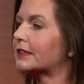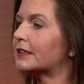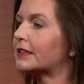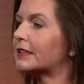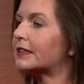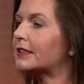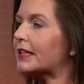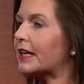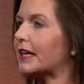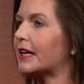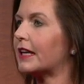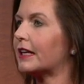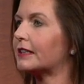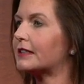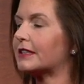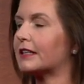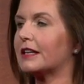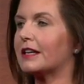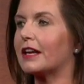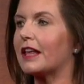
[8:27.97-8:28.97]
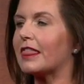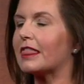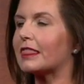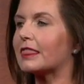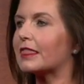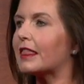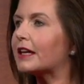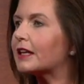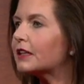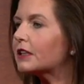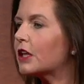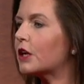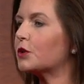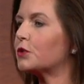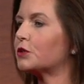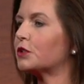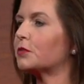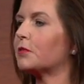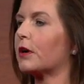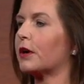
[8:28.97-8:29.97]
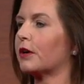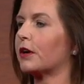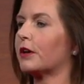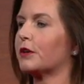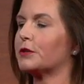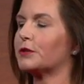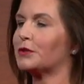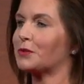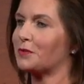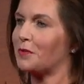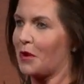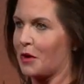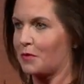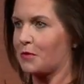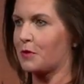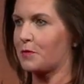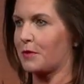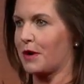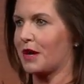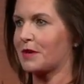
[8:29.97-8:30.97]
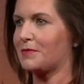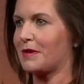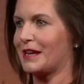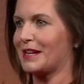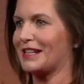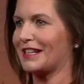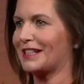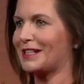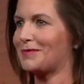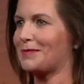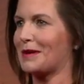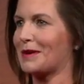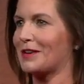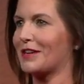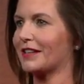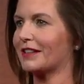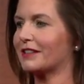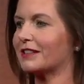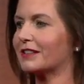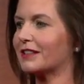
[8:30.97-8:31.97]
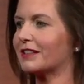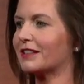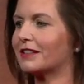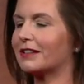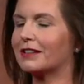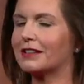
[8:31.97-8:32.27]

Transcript: today's, let alone tomorrow's, mobile broadband experience,